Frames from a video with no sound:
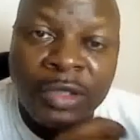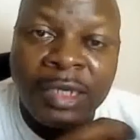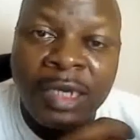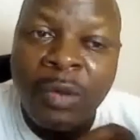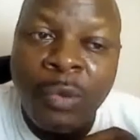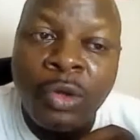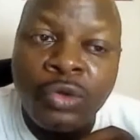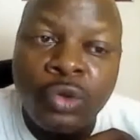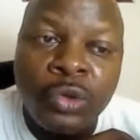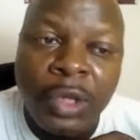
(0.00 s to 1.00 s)
certainly will
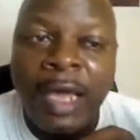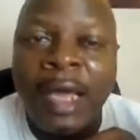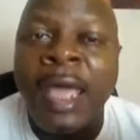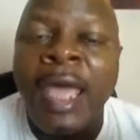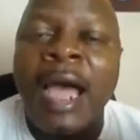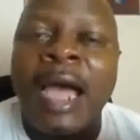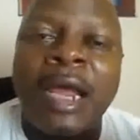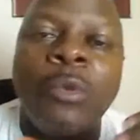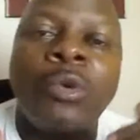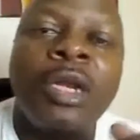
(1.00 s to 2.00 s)
do that, and
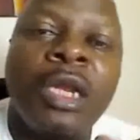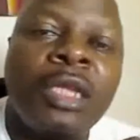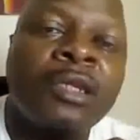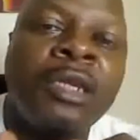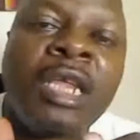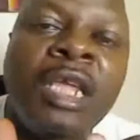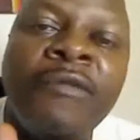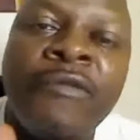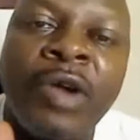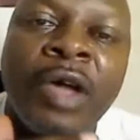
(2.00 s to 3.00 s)
I would
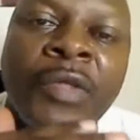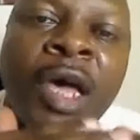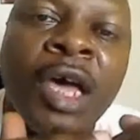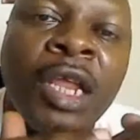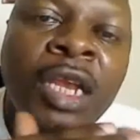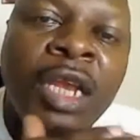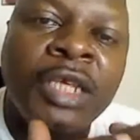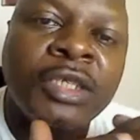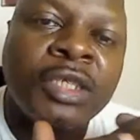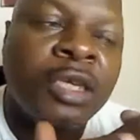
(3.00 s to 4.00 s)
leave rather a
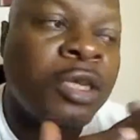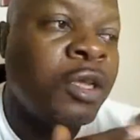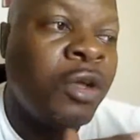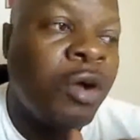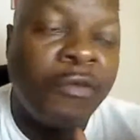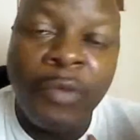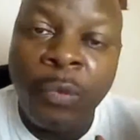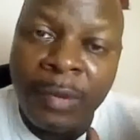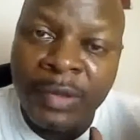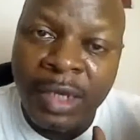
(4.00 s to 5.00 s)
list of the
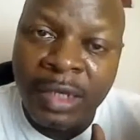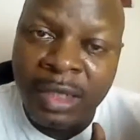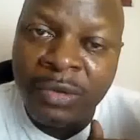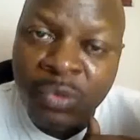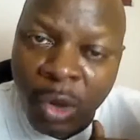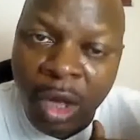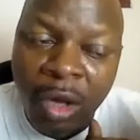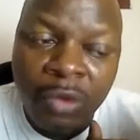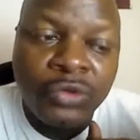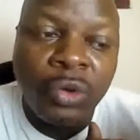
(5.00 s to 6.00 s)
website as
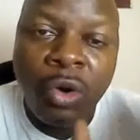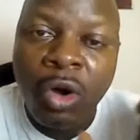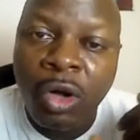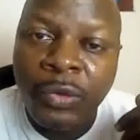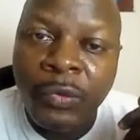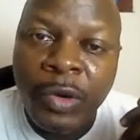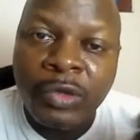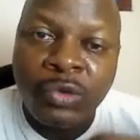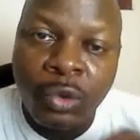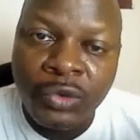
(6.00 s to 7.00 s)
well. So all the
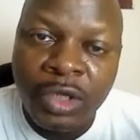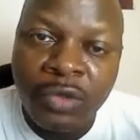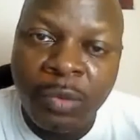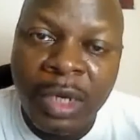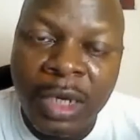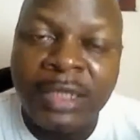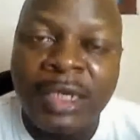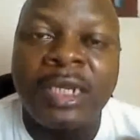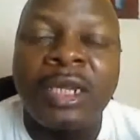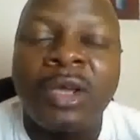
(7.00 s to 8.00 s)
resources will be
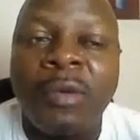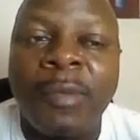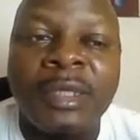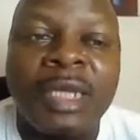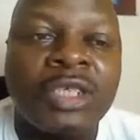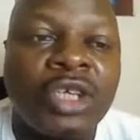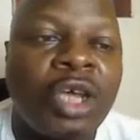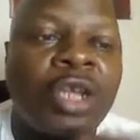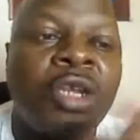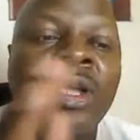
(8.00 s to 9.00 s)
listed in the comment
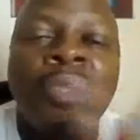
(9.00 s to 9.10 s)
section.